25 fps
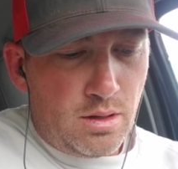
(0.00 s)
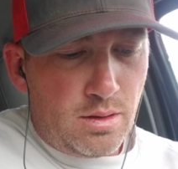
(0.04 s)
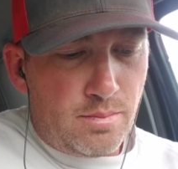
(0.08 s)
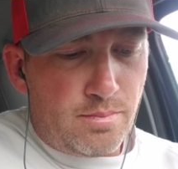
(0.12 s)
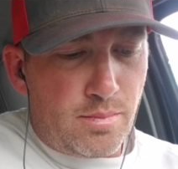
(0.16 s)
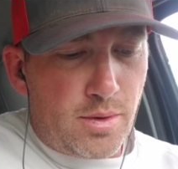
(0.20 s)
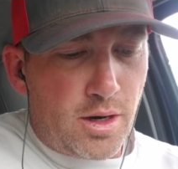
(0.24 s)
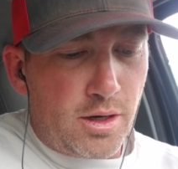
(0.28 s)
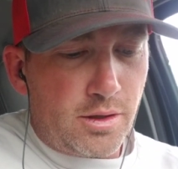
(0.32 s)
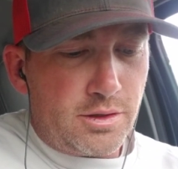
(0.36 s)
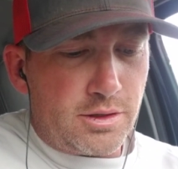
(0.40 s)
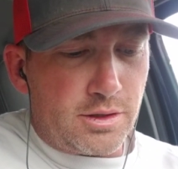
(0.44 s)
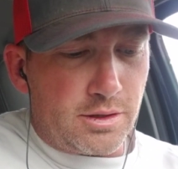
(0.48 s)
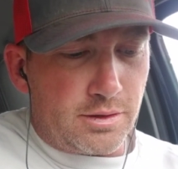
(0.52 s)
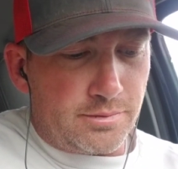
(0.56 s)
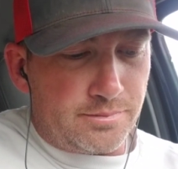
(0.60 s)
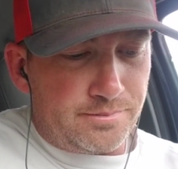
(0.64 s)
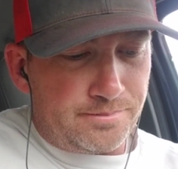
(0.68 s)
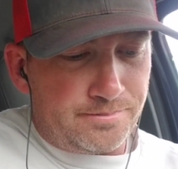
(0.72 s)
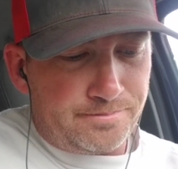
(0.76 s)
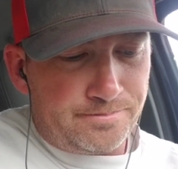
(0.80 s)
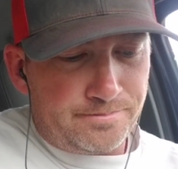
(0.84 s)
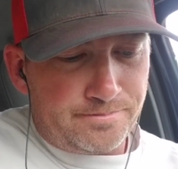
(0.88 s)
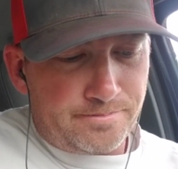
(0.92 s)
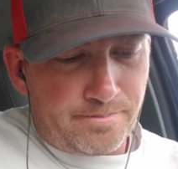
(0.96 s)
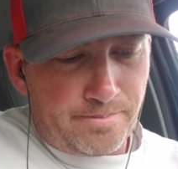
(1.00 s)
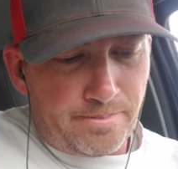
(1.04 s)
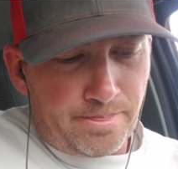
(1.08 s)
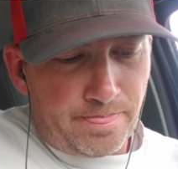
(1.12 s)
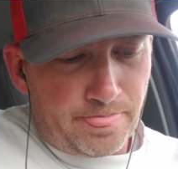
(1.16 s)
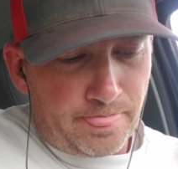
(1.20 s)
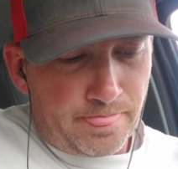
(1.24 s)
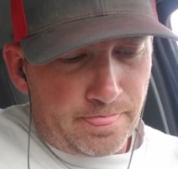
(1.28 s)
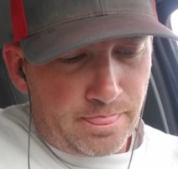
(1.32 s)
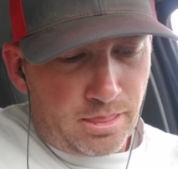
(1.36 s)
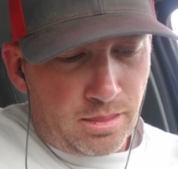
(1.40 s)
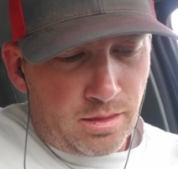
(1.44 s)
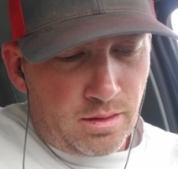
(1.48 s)
Martin.
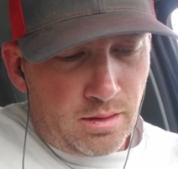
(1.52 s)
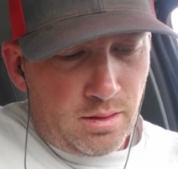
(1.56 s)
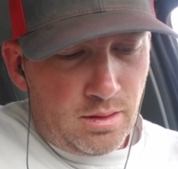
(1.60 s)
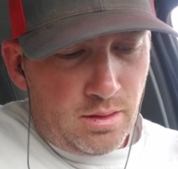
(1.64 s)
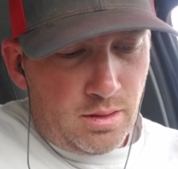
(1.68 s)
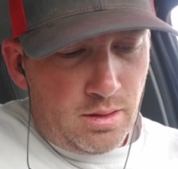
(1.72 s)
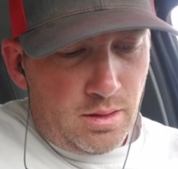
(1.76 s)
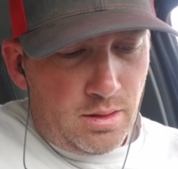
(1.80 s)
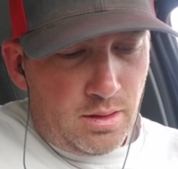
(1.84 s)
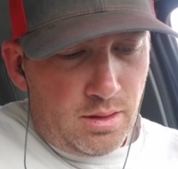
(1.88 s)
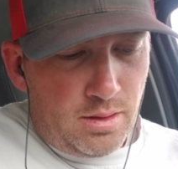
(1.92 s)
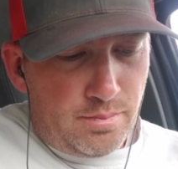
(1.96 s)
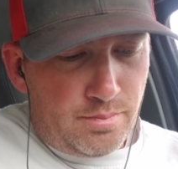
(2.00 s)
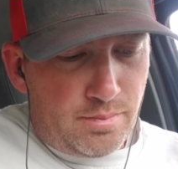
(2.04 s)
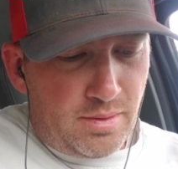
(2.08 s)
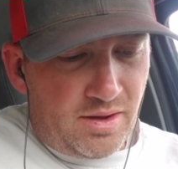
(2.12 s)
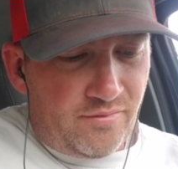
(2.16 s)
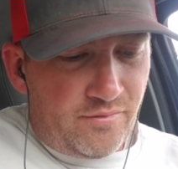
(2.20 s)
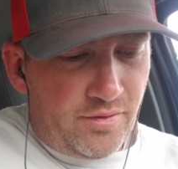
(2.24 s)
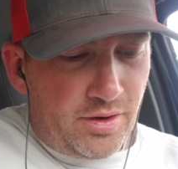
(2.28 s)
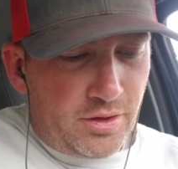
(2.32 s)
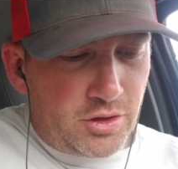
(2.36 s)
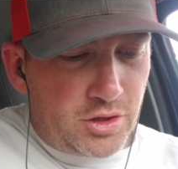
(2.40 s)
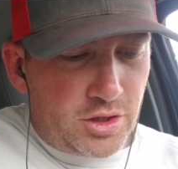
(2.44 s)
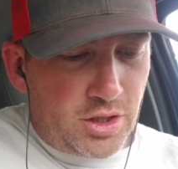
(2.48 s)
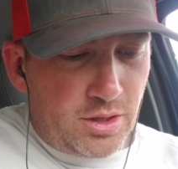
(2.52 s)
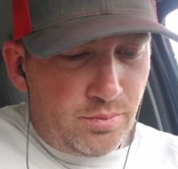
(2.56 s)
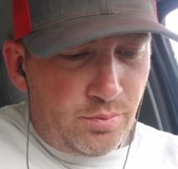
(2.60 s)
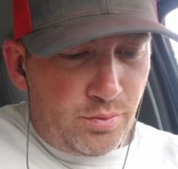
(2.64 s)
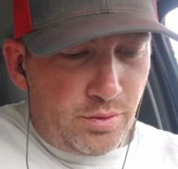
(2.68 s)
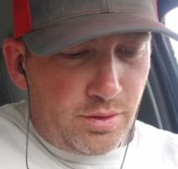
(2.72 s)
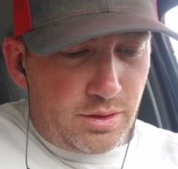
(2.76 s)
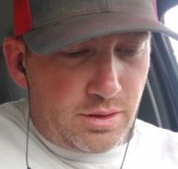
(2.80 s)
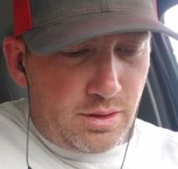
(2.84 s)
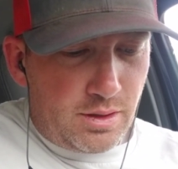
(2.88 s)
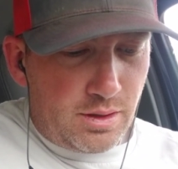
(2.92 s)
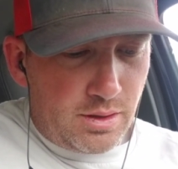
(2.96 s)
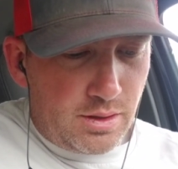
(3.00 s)
My friendship
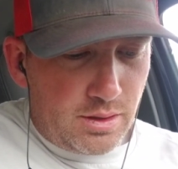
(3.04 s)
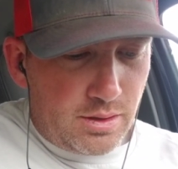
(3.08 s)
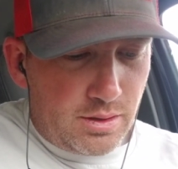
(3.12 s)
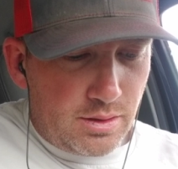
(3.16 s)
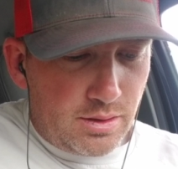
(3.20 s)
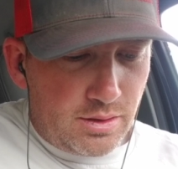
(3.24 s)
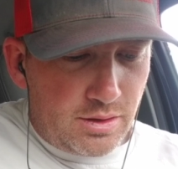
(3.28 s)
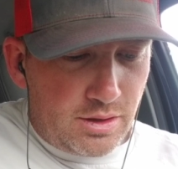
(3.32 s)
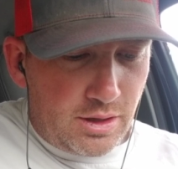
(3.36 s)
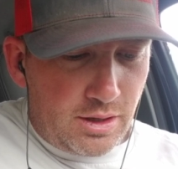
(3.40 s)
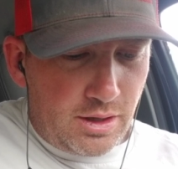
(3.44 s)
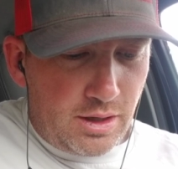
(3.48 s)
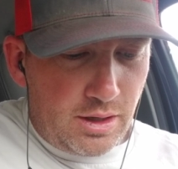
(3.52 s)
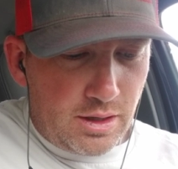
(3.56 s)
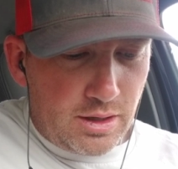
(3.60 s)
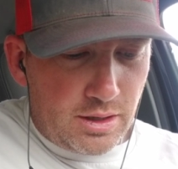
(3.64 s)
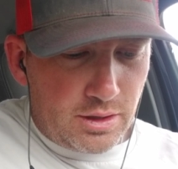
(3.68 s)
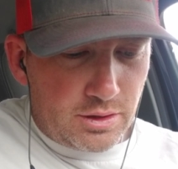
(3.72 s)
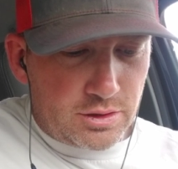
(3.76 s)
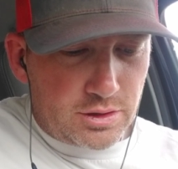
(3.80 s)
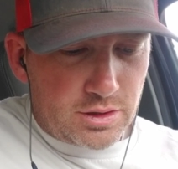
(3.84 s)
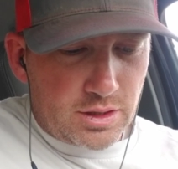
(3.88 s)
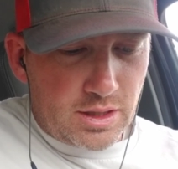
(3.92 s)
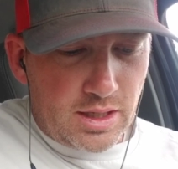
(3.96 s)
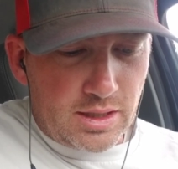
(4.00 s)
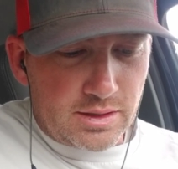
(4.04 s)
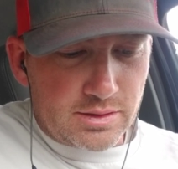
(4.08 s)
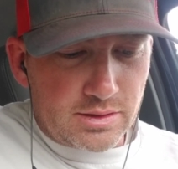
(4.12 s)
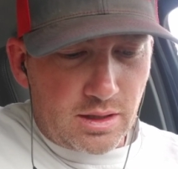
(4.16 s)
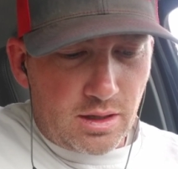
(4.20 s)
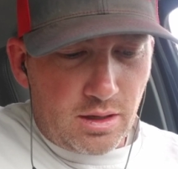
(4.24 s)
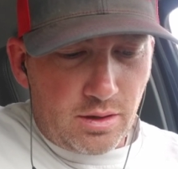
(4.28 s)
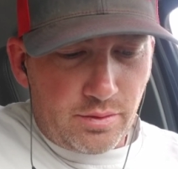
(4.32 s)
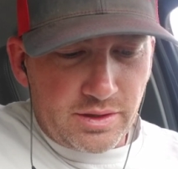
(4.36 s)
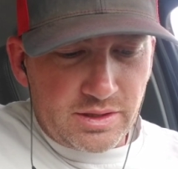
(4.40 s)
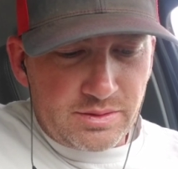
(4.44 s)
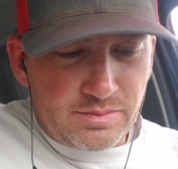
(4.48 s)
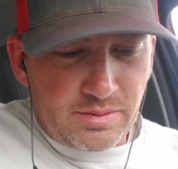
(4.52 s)
with the Hitch has
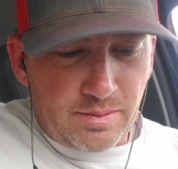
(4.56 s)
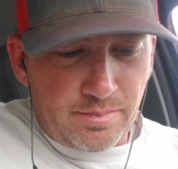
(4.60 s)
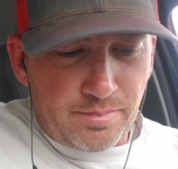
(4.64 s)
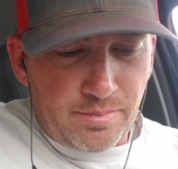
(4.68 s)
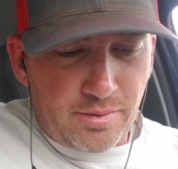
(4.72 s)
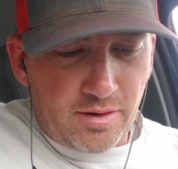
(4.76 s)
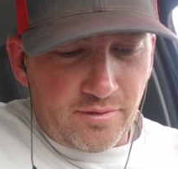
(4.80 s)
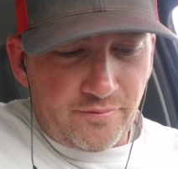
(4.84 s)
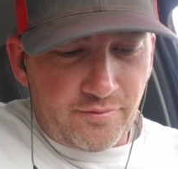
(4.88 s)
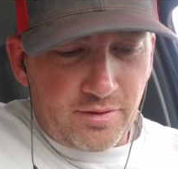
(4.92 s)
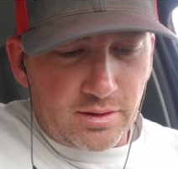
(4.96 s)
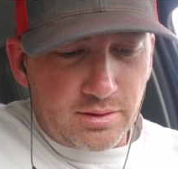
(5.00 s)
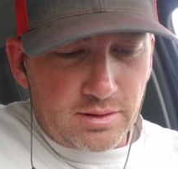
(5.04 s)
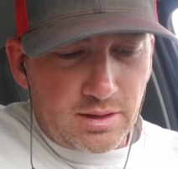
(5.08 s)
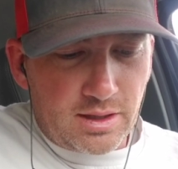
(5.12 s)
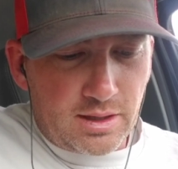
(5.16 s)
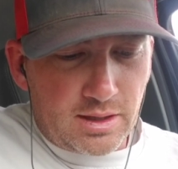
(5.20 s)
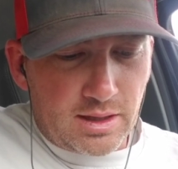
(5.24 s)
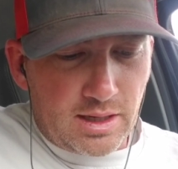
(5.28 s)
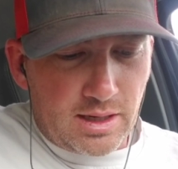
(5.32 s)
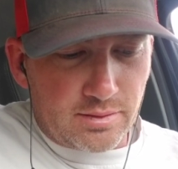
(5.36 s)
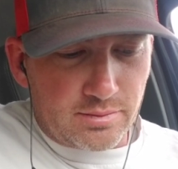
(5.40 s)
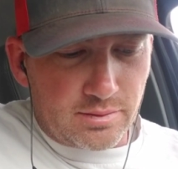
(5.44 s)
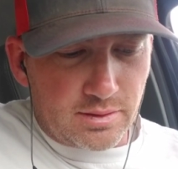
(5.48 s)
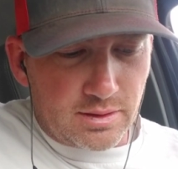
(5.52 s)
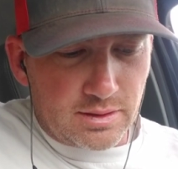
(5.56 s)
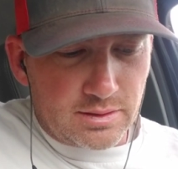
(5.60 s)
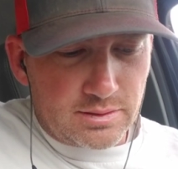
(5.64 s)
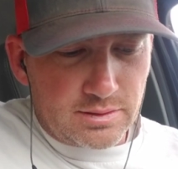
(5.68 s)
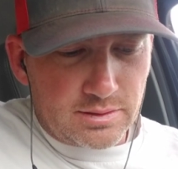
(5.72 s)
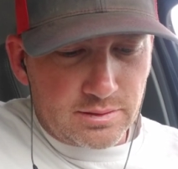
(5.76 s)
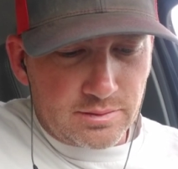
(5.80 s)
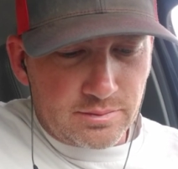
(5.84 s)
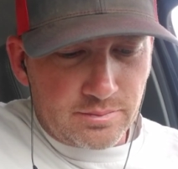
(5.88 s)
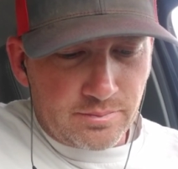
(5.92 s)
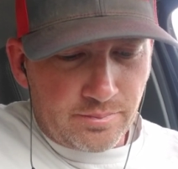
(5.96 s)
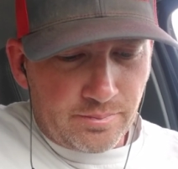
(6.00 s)
always been perfectly cloudless.